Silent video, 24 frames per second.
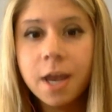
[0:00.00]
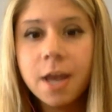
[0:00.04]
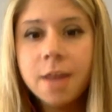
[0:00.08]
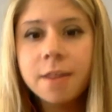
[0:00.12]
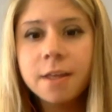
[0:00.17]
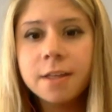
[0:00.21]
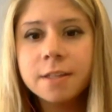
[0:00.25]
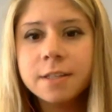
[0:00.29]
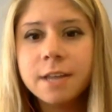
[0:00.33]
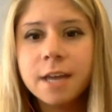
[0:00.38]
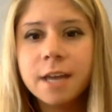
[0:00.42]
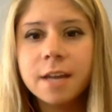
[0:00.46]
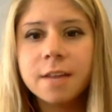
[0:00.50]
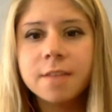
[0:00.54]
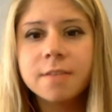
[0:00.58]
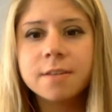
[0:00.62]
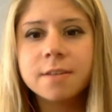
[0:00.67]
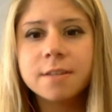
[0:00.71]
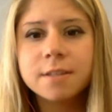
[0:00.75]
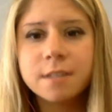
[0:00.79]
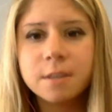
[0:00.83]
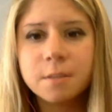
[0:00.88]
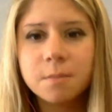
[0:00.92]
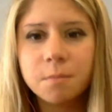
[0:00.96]
That's kind of the
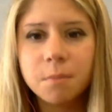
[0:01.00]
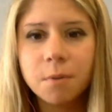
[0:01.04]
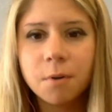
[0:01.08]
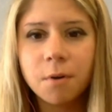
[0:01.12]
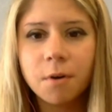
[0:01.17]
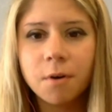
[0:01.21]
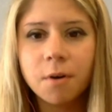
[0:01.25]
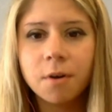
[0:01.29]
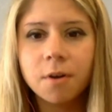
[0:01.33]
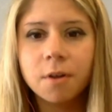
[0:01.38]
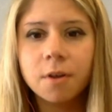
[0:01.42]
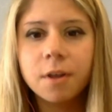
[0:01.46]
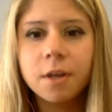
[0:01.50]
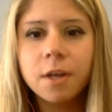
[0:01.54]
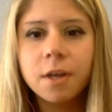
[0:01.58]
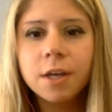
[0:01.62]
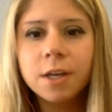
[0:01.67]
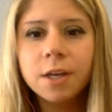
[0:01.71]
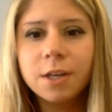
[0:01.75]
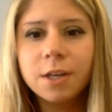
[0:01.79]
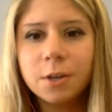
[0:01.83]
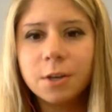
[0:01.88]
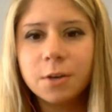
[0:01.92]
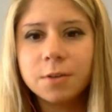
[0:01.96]
simple,
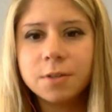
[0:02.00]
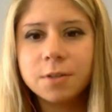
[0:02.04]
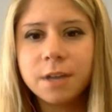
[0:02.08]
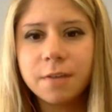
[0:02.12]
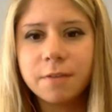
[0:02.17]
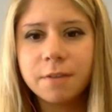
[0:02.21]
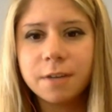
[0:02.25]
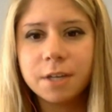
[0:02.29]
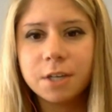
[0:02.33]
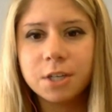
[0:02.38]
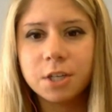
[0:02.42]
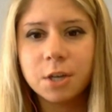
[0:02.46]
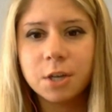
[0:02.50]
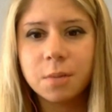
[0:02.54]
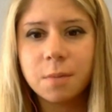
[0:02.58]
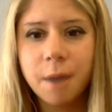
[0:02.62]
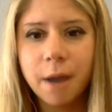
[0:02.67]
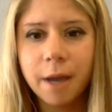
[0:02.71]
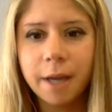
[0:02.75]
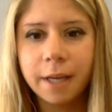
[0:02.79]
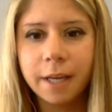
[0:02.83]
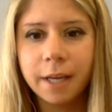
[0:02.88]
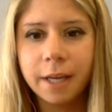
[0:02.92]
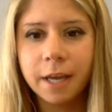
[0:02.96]
definition of
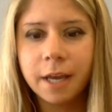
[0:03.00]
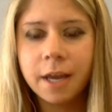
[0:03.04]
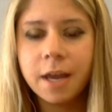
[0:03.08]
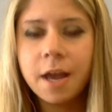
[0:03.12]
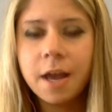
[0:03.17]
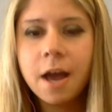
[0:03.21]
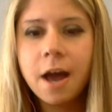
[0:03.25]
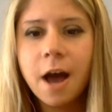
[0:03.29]
mining.